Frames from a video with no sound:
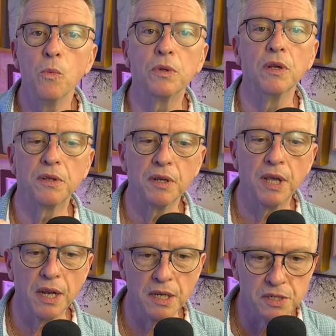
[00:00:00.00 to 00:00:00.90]
to, to
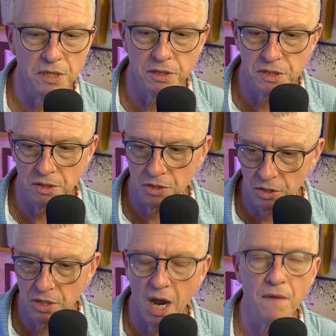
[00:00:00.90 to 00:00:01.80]
get into to
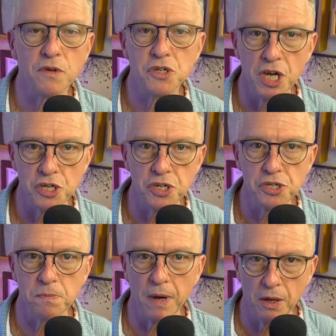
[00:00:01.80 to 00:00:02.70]
good conversations
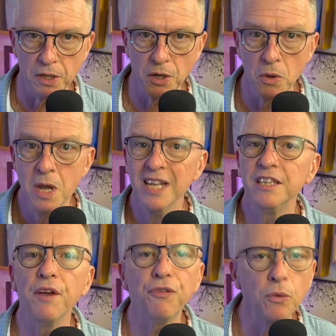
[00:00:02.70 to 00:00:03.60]
about, you know,
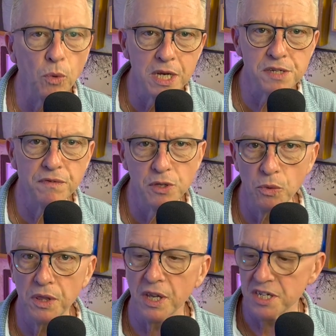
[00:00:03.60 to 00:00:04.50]
different ways of
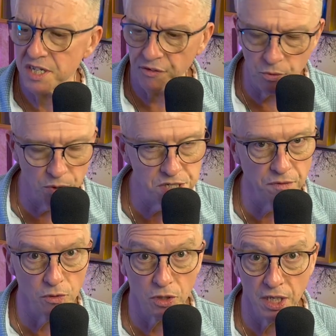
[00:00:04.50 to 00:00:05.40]
doing things, different ways of
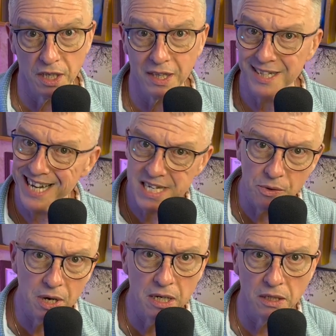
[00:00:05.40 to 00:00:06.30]
looking at things. That's how
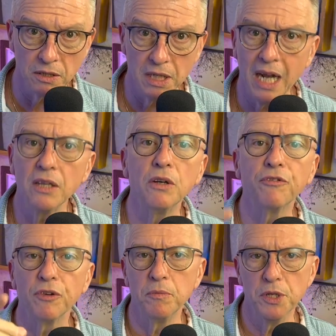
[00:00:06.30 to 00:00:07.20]
I learn. I learn
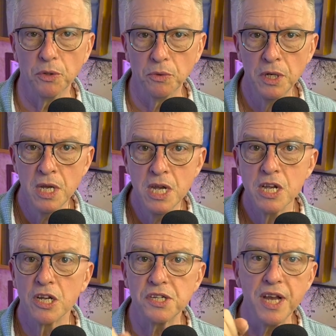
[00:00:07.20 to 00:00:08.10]
from you.
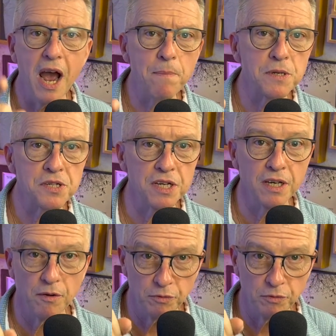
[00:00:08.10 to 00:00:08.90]
Because the opposite of